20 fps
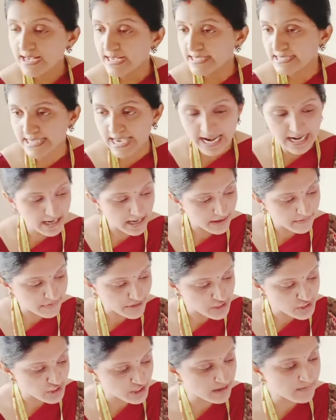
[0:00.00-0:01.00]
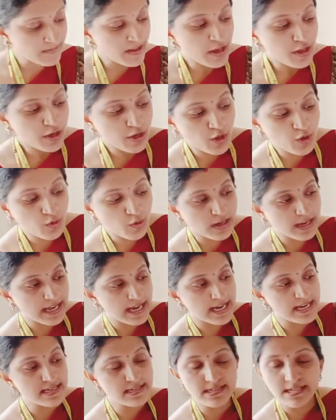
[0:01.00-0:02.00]
cell division.
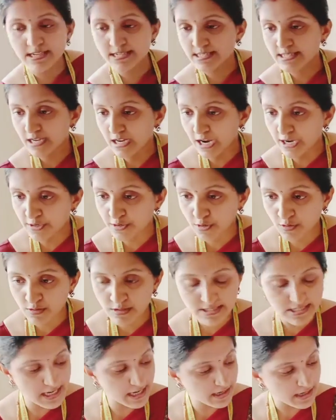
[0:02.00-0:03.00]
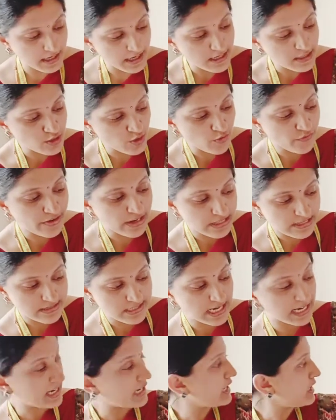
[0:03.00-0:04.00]
Nucleus is the control center, so we'll
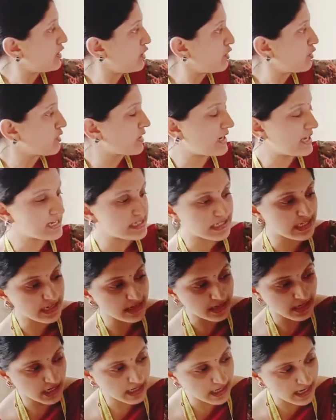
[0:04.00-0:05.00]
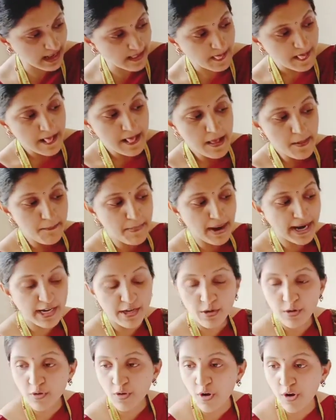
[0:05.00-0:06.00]
study nucleus in detail.
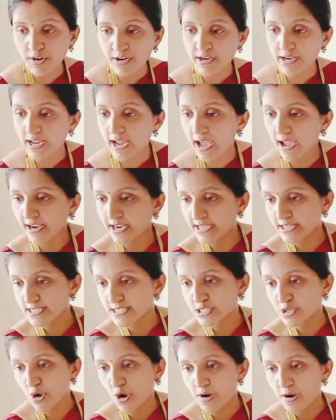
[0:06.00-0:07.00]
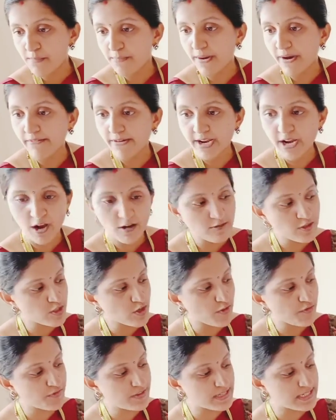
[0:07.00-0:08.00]
Mitochondria, it is called powerhouse
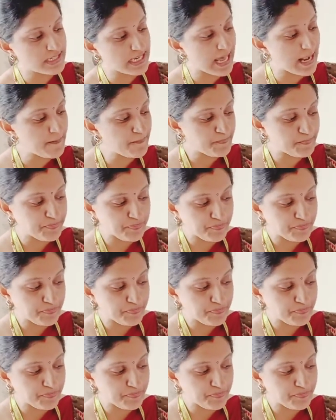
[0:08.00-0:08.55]
of the cell.